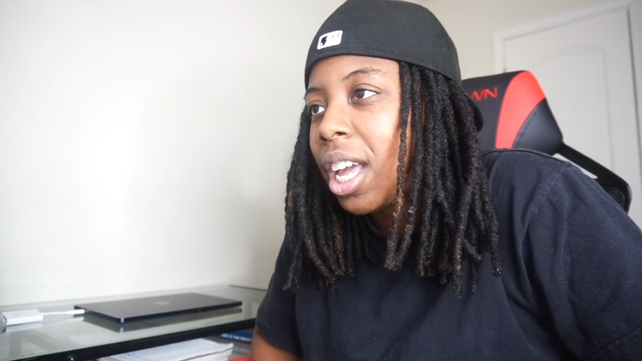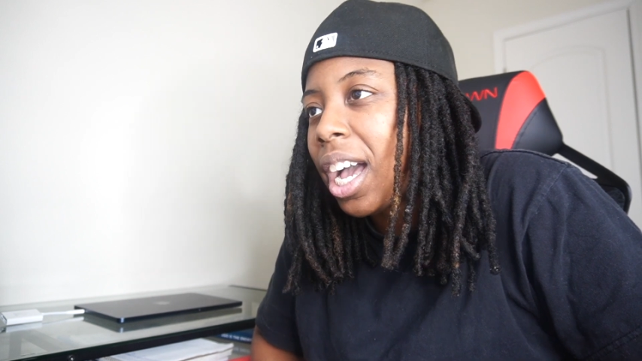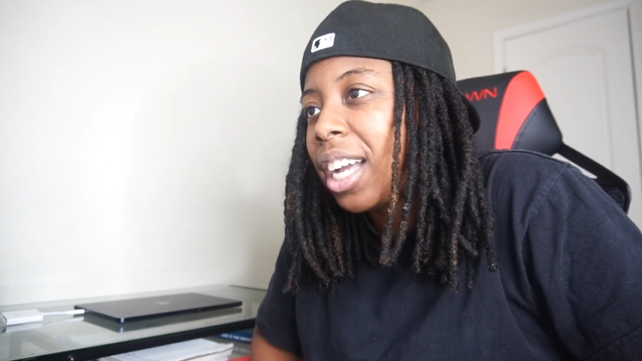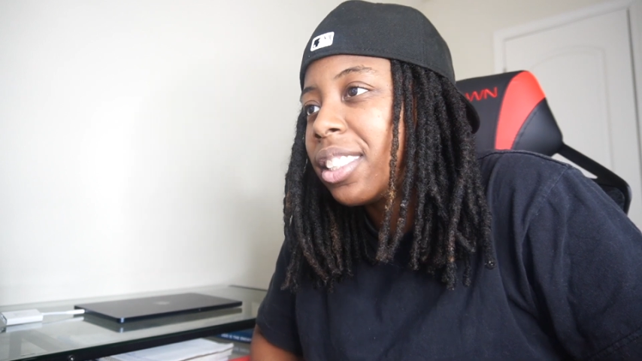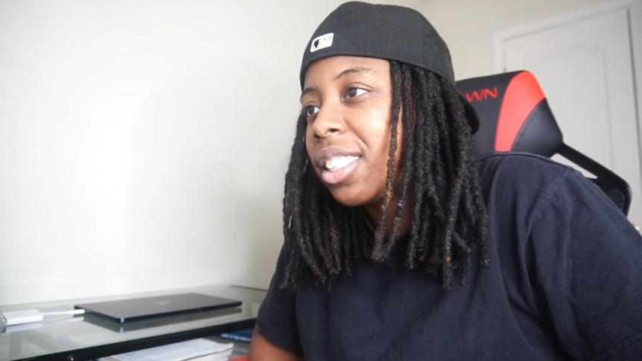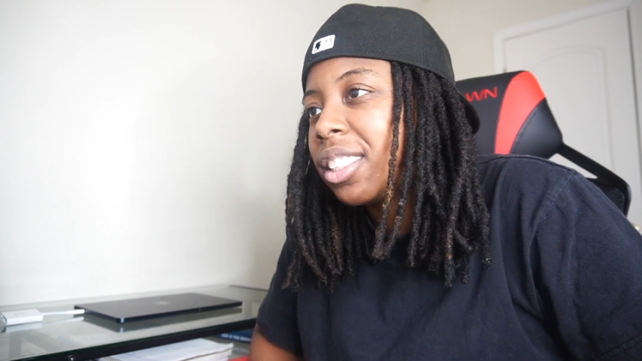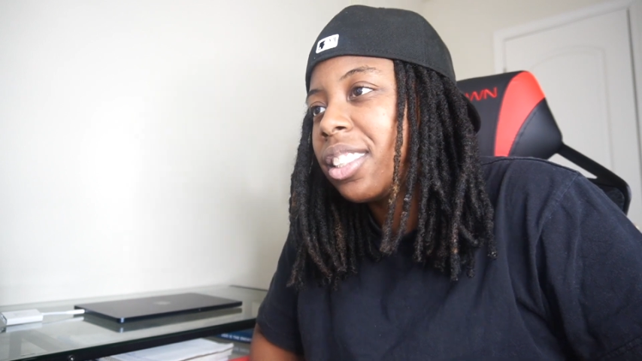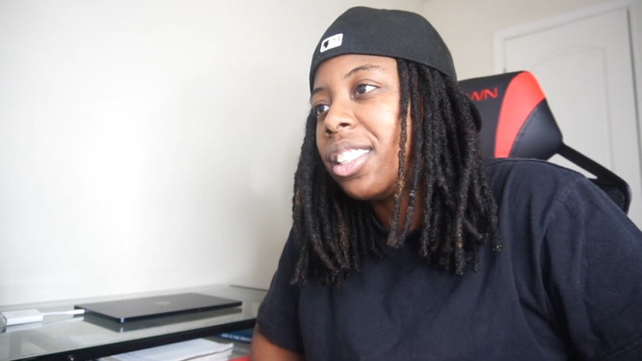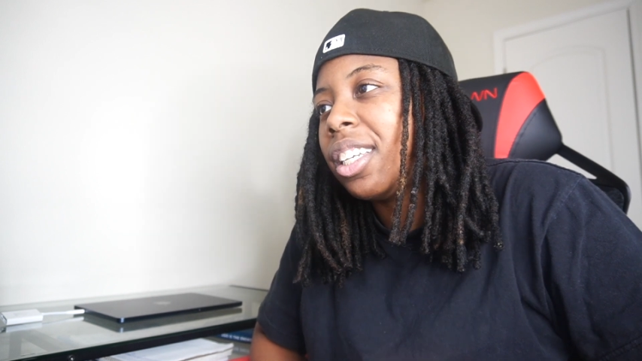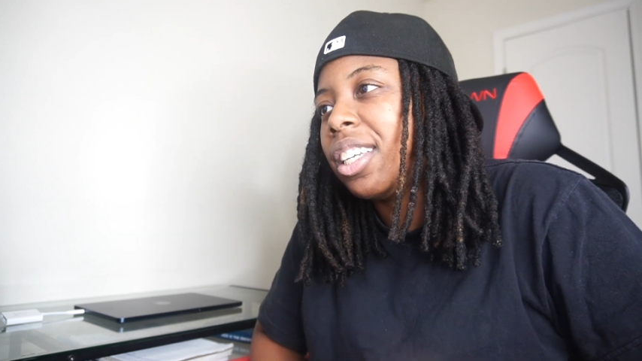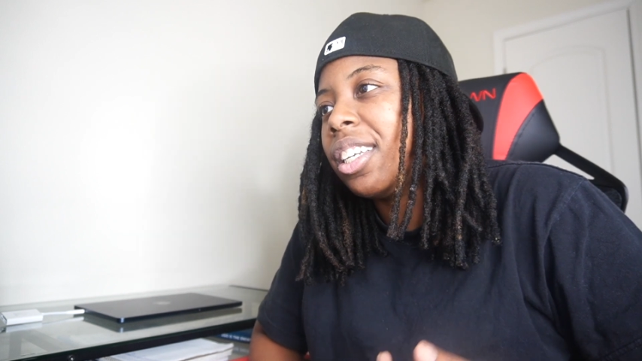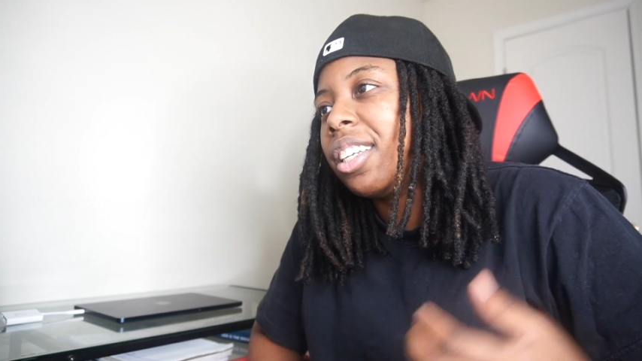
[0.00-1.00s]
Now I just
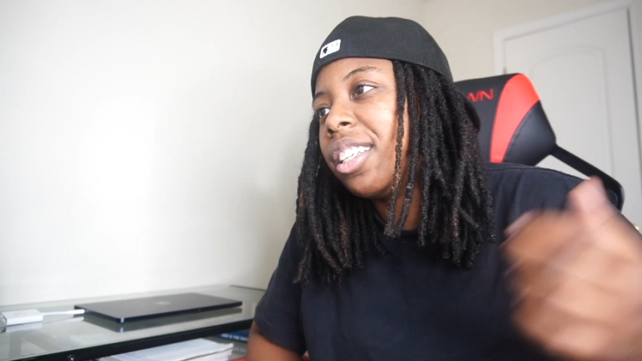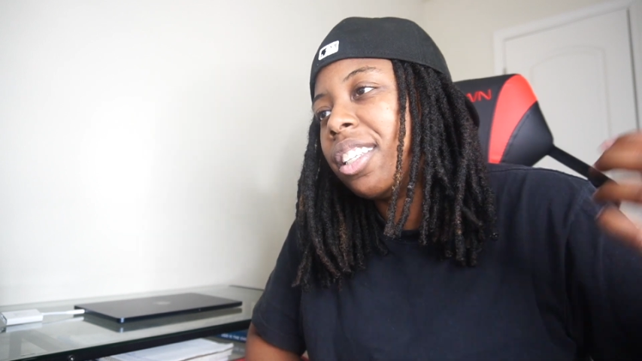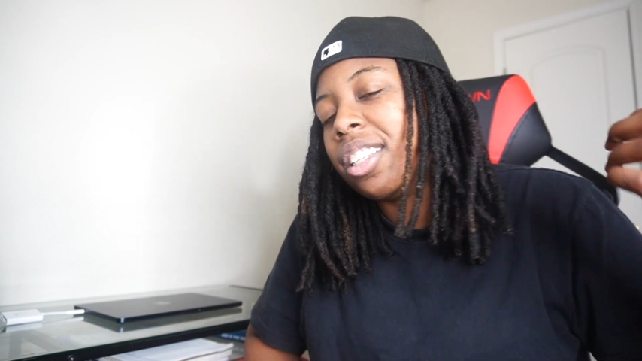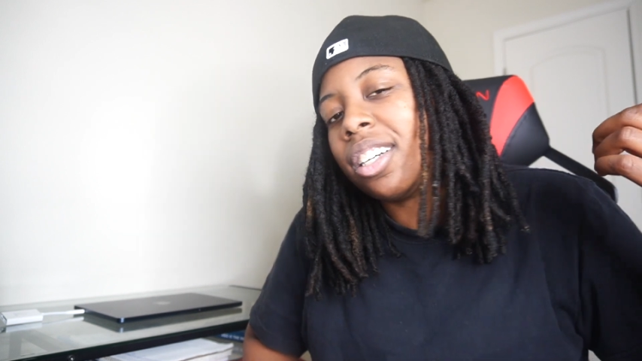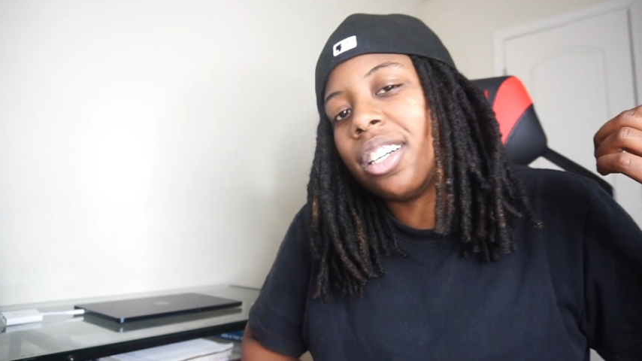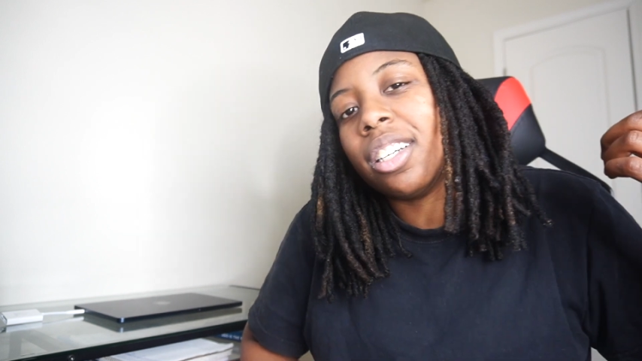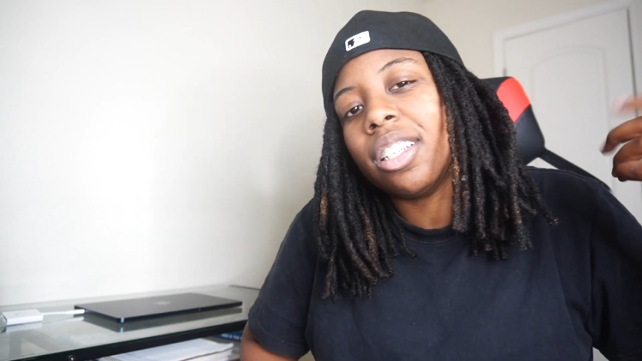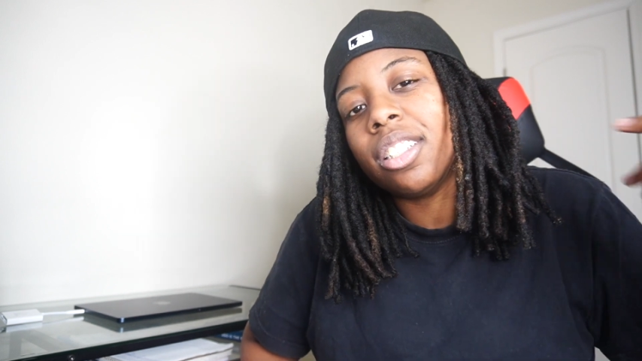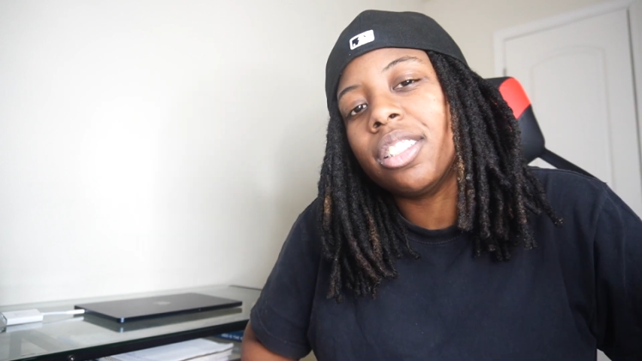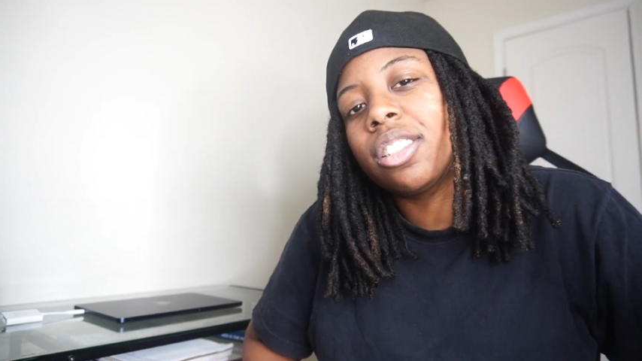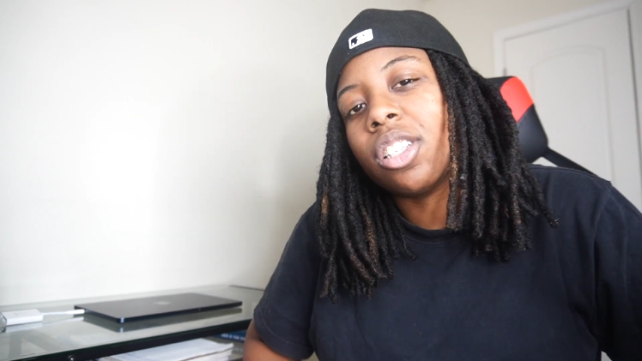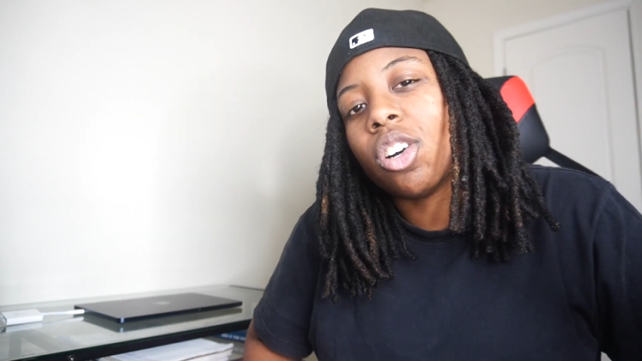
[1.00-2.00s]
did uh,
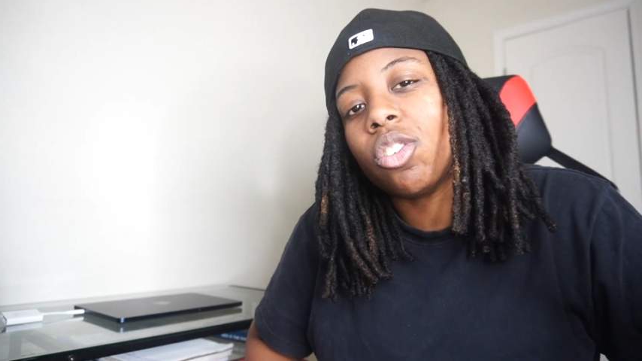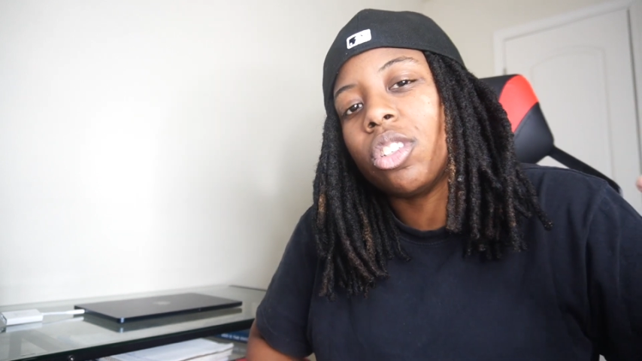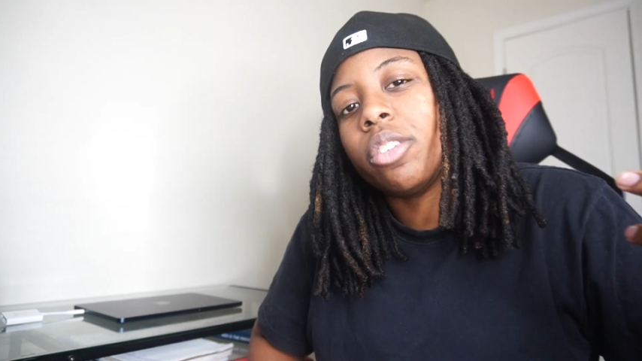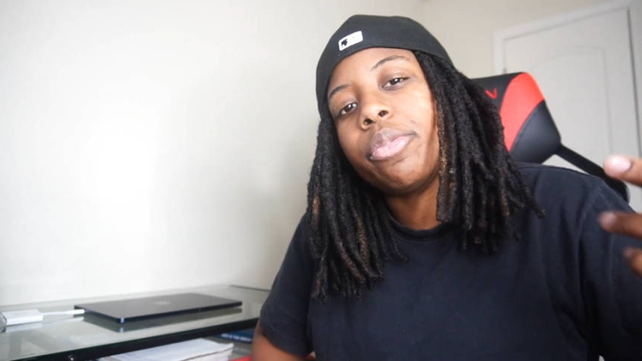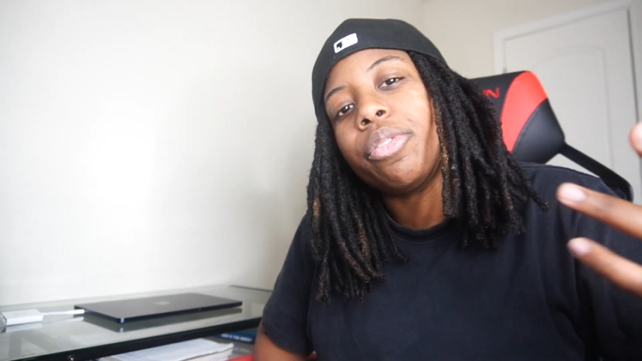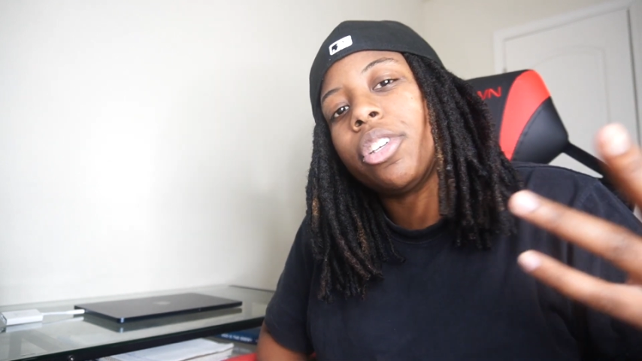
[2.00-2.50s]
Lil Tony